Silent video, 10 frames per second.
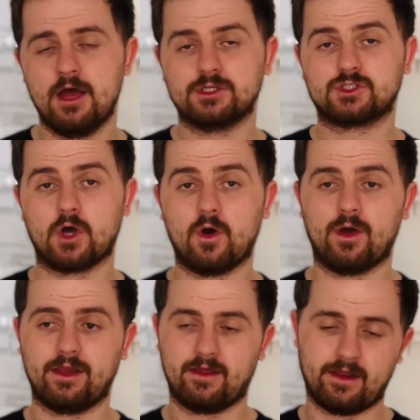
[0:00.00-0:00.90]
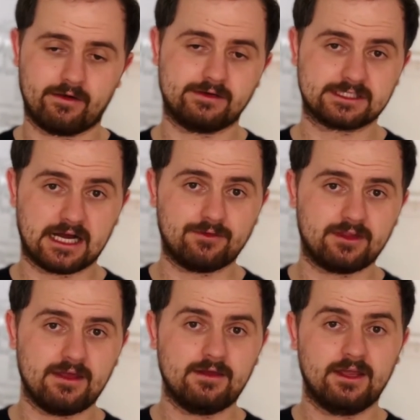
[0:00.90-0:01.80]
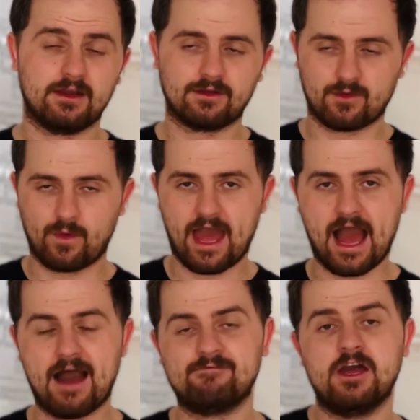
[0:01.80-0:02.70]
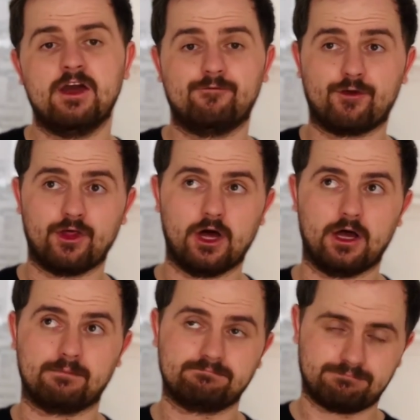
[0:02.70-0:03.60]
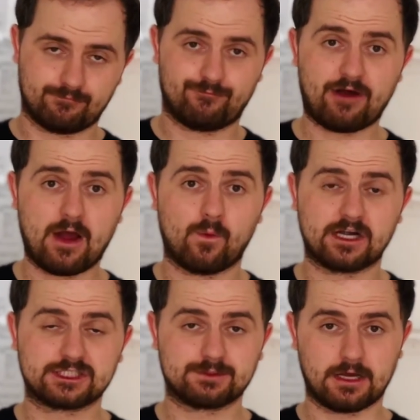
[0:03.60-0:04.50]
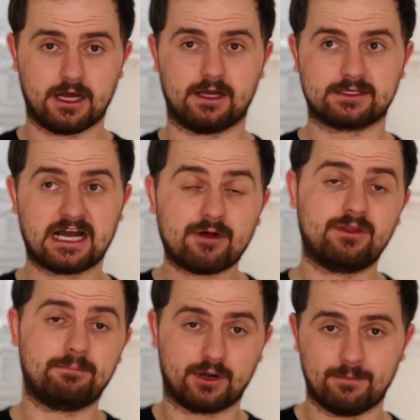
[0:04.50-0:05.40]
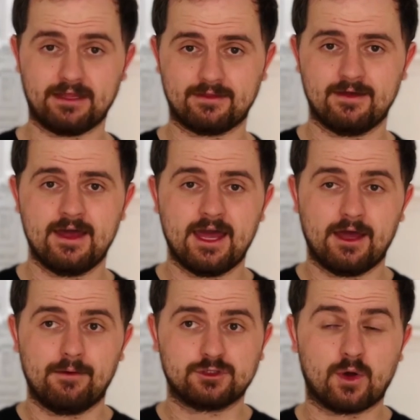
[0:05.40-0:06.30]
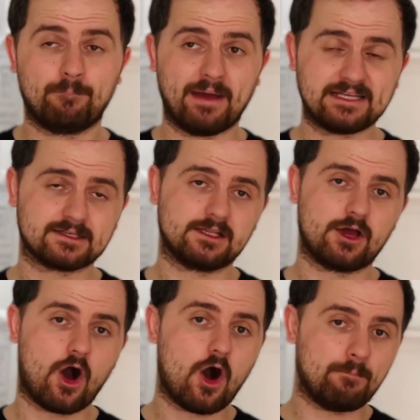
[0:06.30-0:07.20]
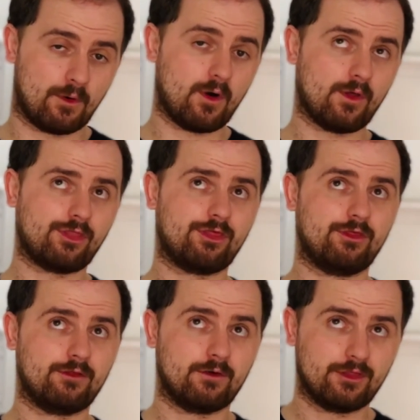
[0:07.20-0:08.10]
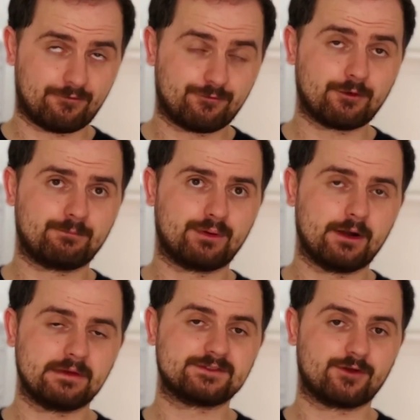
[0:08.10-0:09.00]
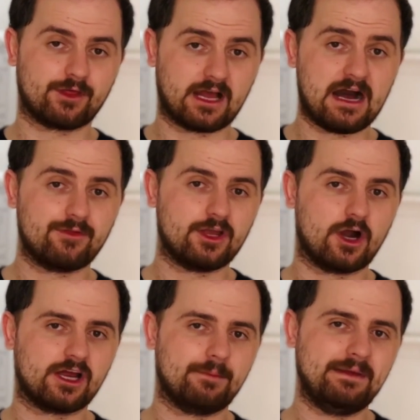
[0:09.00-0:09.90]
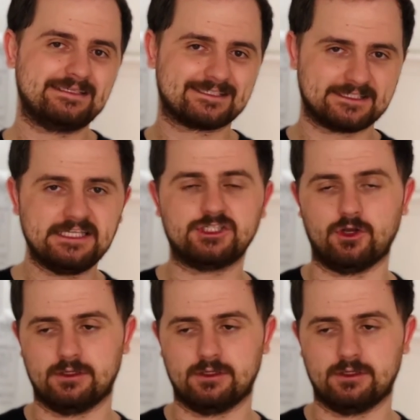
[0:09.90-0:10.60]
So in Harris County, here that we have for the fireworks county permit, so basically both the permits for the county are going to be seasonal.